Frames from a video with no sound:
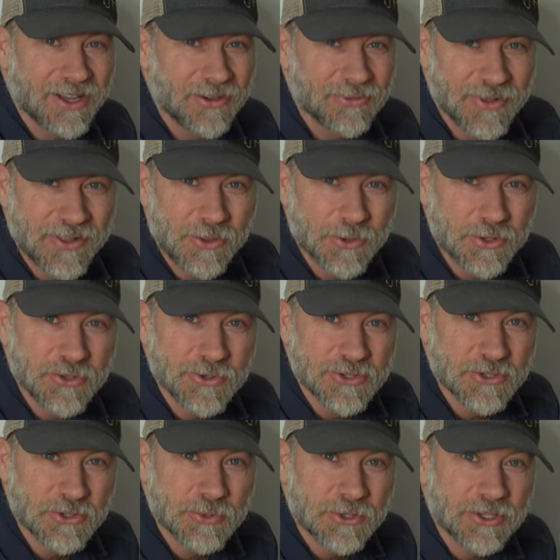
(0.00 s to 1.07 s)
a fellow
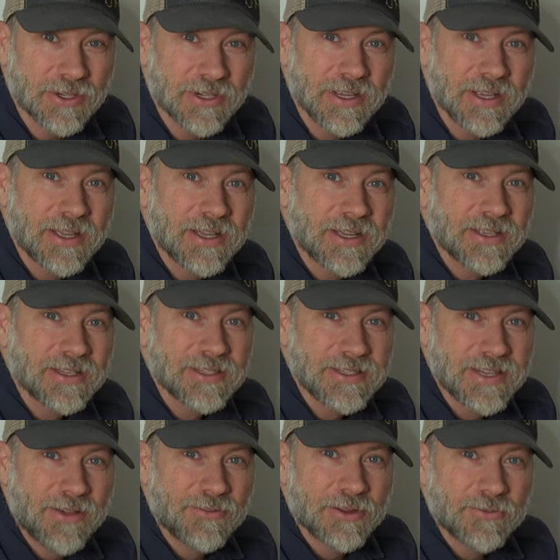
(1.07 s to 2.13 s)
YouTuber,
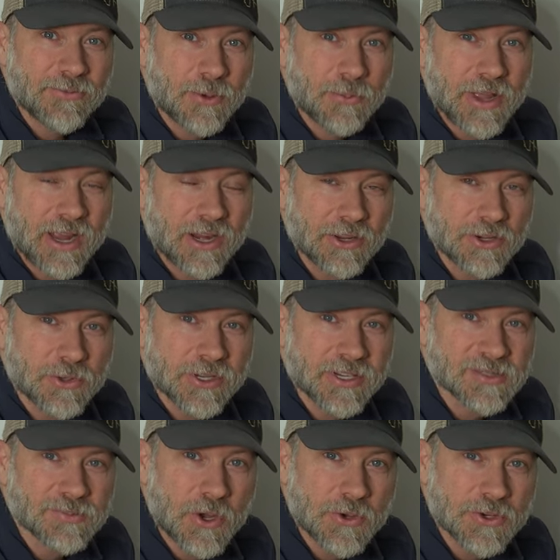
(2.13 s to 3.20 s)
Devin from Backcountry
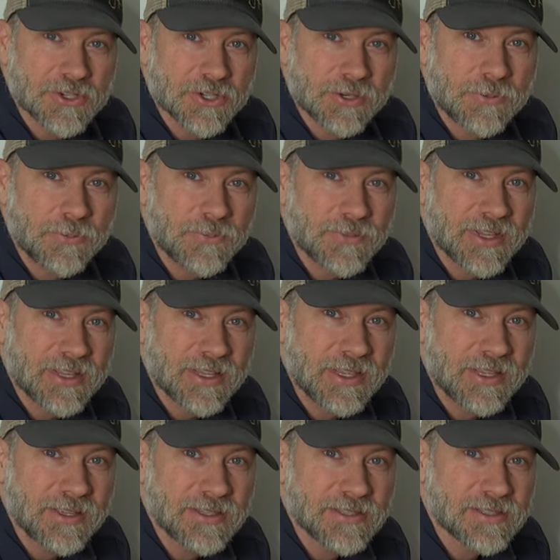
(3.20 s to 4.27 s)
Exposure,
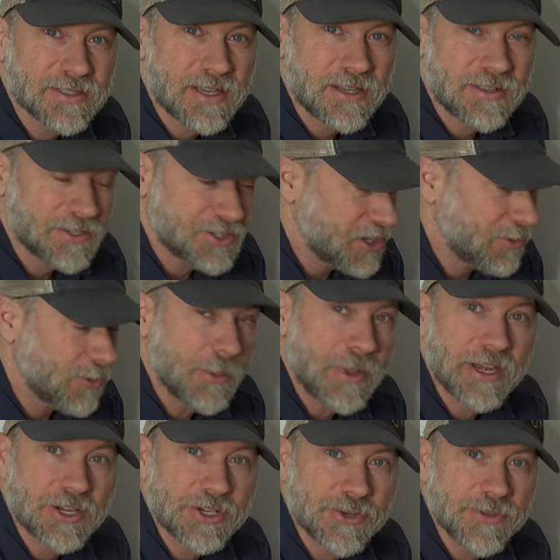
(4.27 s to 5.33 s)
is the general
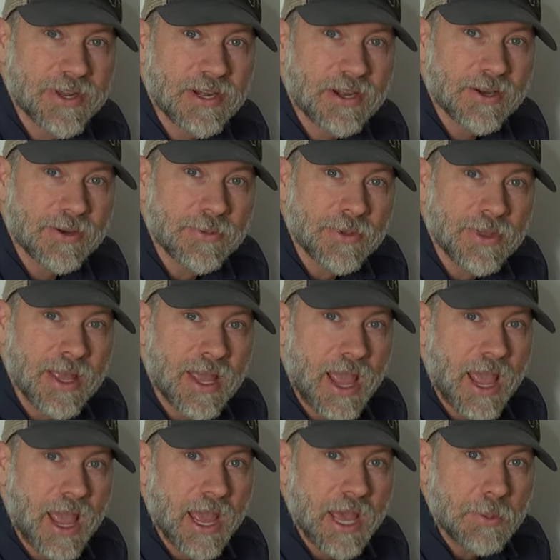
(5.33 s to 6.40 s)
manager there,
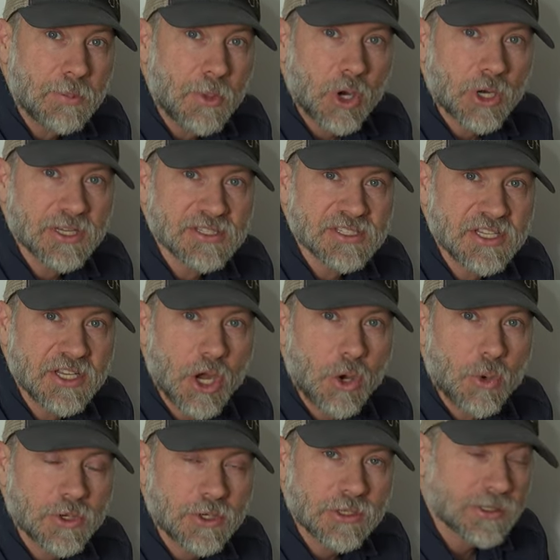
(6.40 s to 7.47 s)
and Mark is the
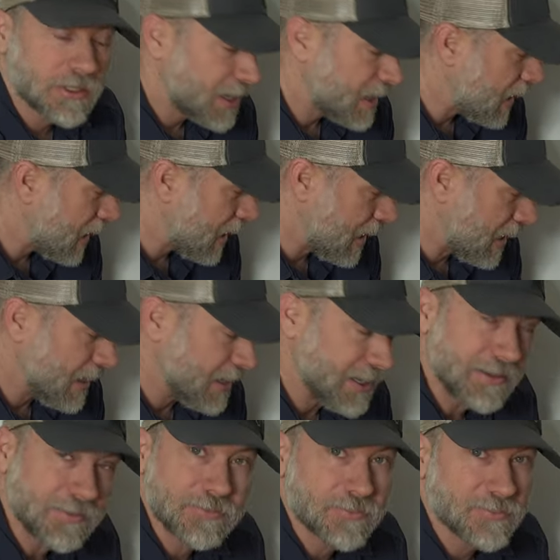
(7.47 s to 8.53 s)
owner,
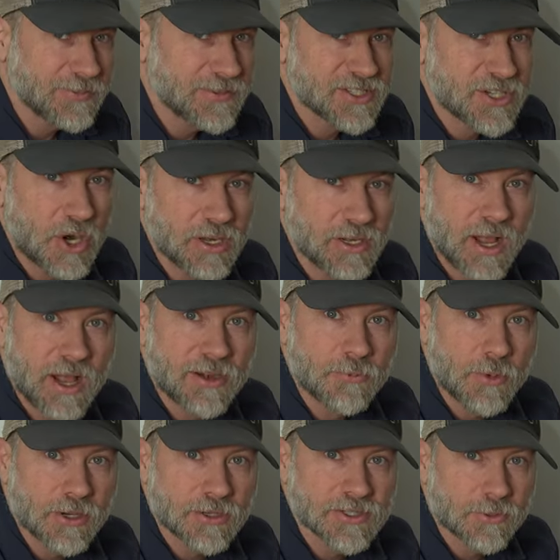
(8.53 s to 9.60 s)
and started out of
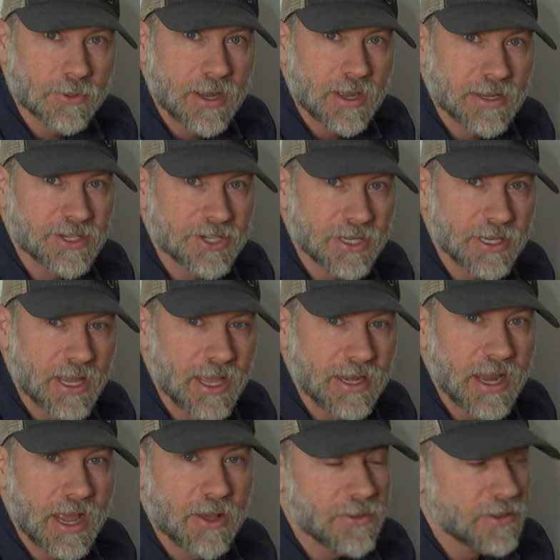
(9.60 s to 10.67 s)
Mark's garage, and
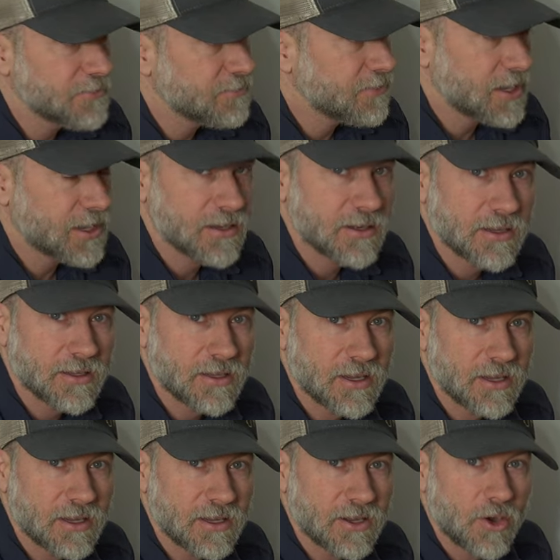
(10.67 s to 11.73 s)
now they've got
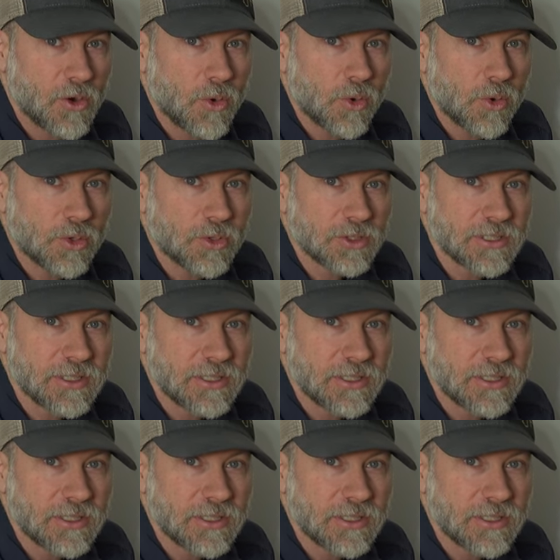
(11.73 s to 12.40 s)
a whole